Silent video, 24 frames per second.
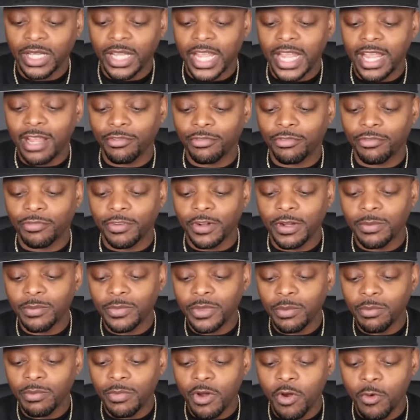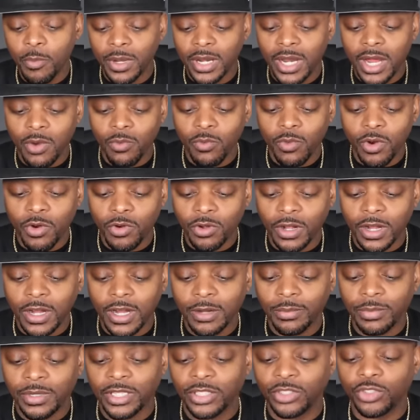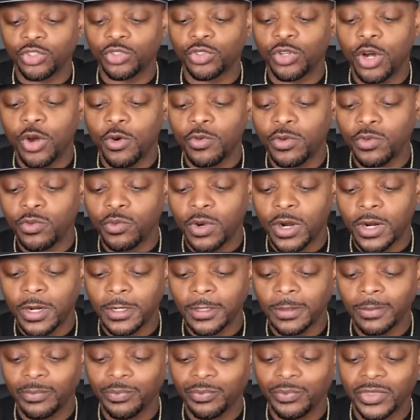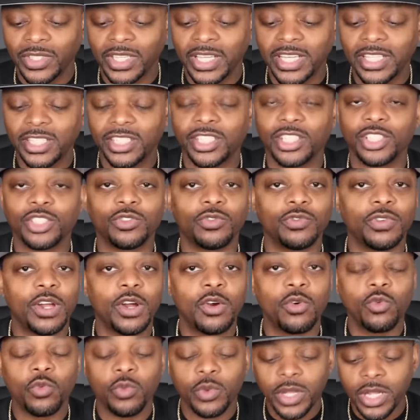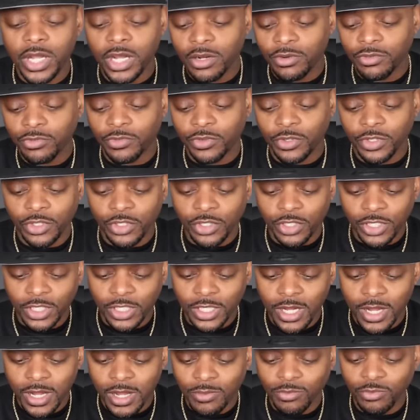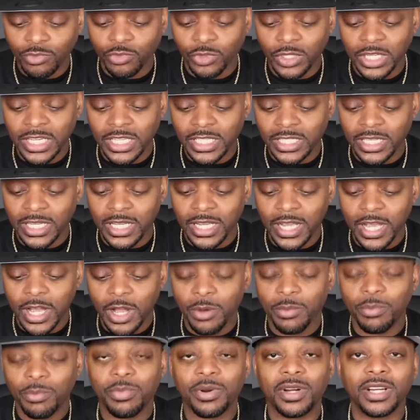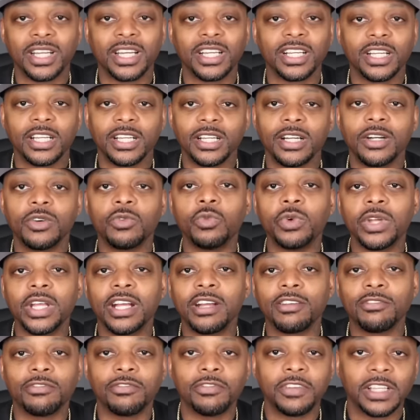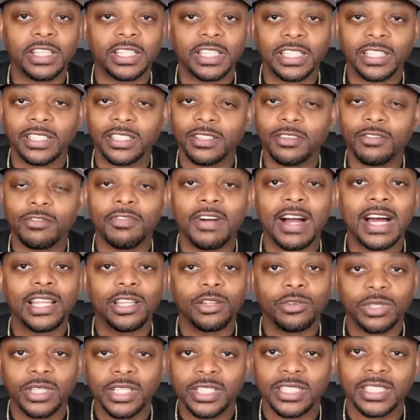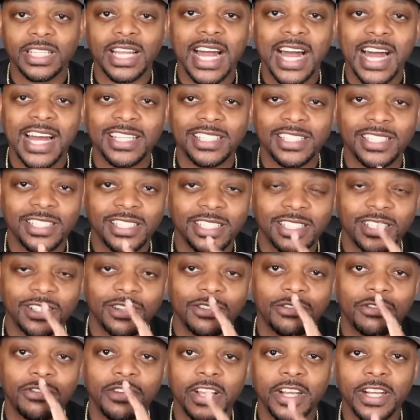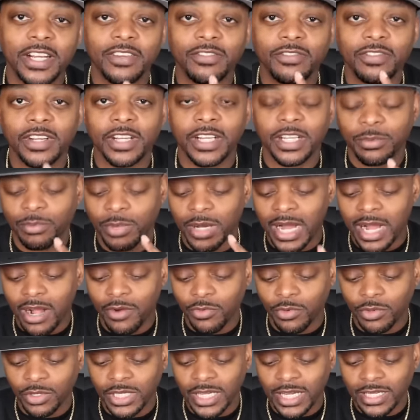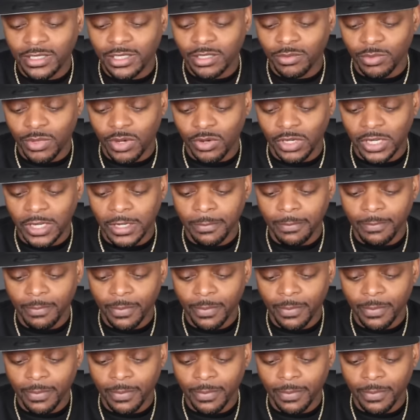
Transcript: And from the moment I woke up and drove to work, it just felt weird for some reason, but a good weird feeling. Follow this, guys. This is a very, very powerful testimony.